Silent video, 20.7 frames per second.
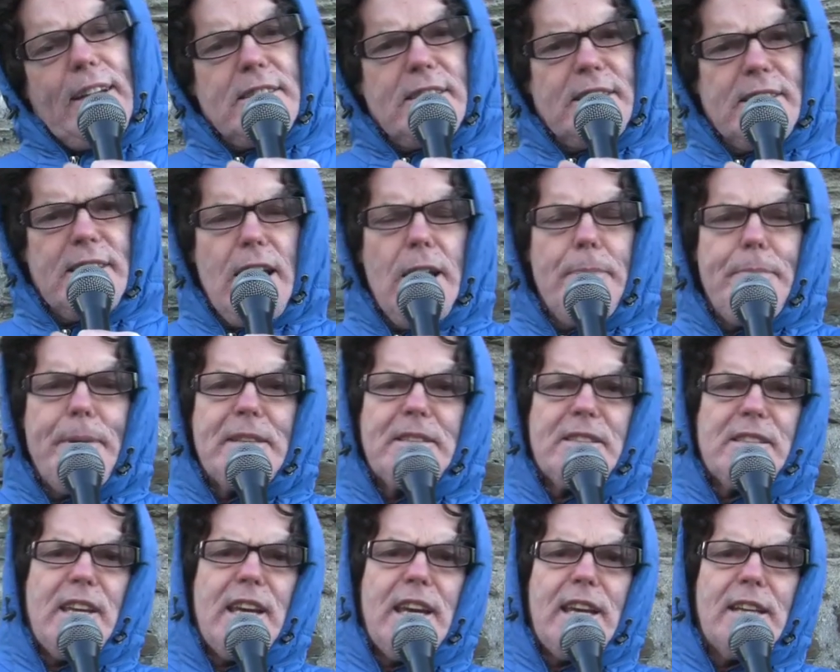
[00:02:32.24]
can still
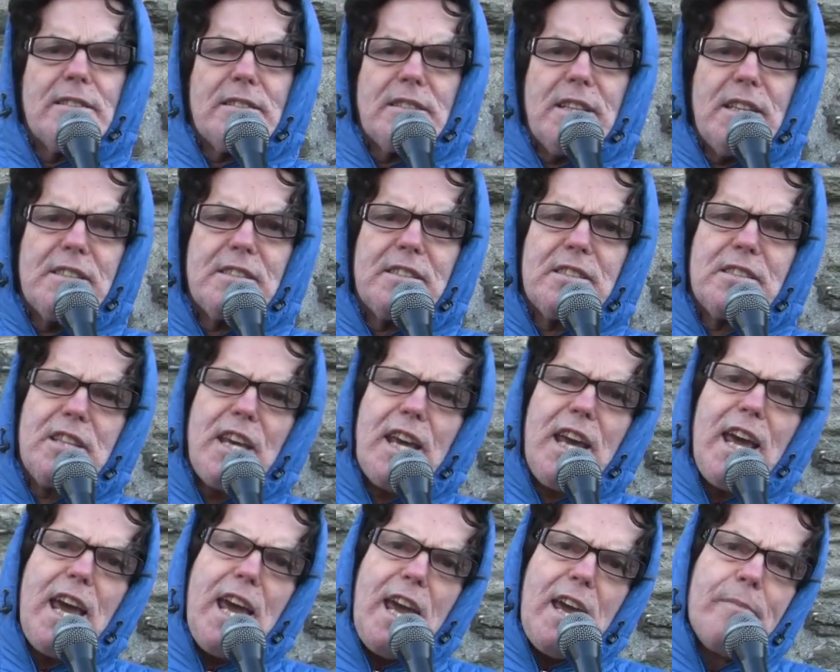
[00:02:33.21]
be seen this
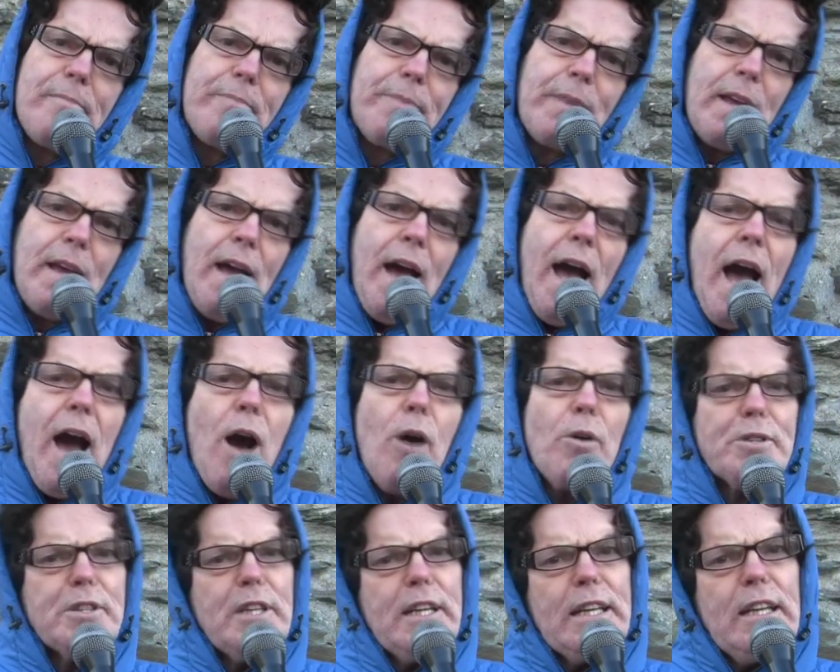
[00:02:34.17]
day
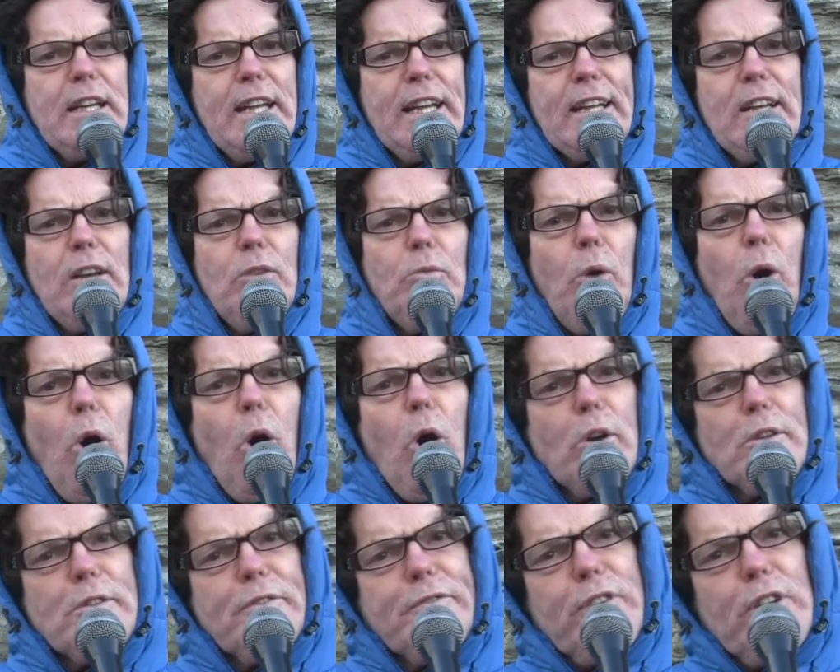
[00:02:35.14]
out in Little
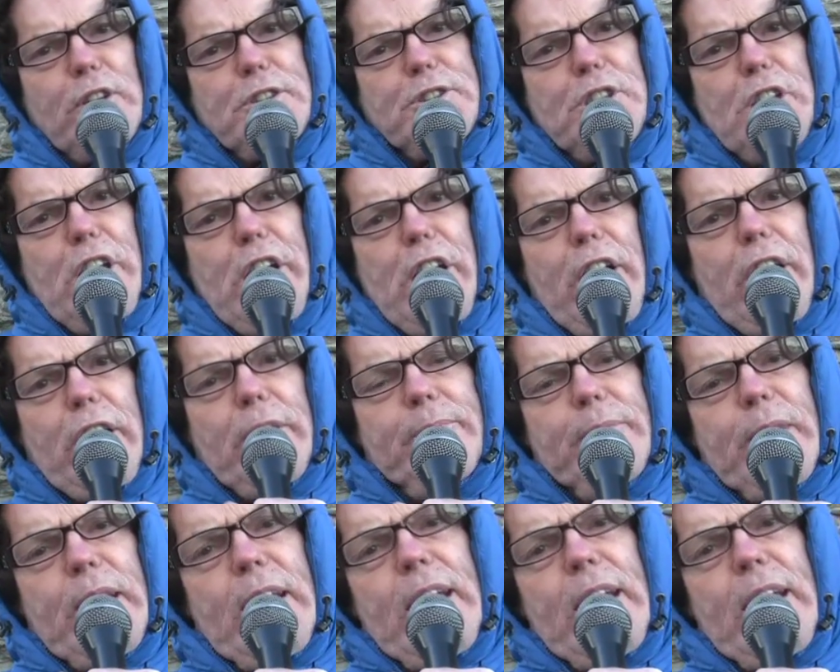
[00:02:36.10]
Waterford there